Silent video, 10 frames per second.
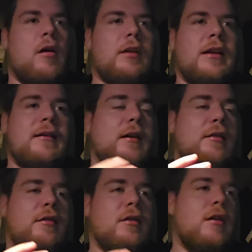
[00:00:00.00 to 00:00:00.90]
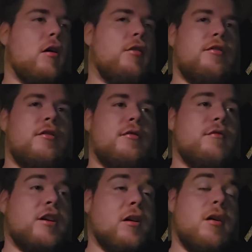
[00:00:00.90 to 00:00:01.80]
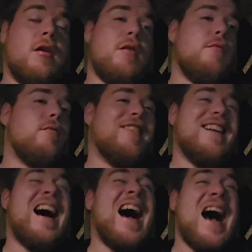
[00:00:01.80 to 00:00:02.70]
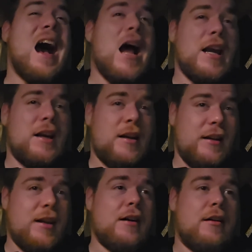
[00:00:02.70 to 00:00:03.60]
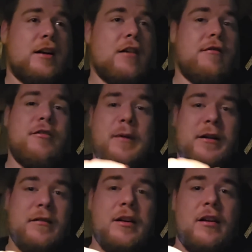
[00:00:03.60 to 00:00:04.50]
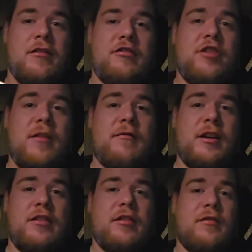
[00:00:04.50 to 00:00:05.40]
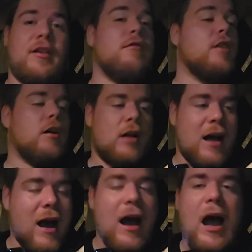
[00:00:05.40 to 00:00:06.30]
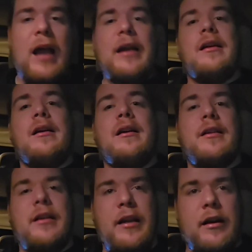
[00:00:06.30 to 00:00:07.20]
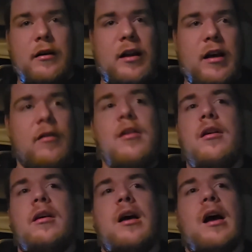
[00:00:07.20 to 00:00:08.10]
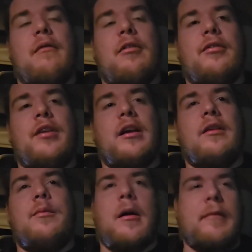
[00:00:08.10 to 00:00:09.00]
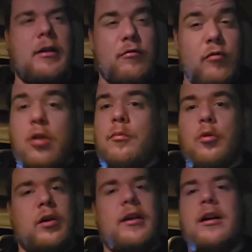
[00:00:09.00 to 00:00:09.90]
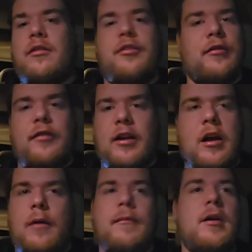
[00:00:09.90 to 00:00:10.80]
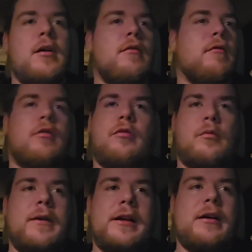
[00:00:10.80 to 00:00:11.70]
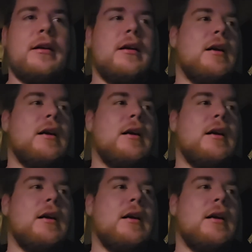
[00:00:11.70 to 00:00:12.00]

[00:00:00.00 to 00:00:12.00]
these things are in the arsenal. We're in high gear now. We've been gently shifting. We are in high gear now. I will say there's probably like one more gear shift to come, which will be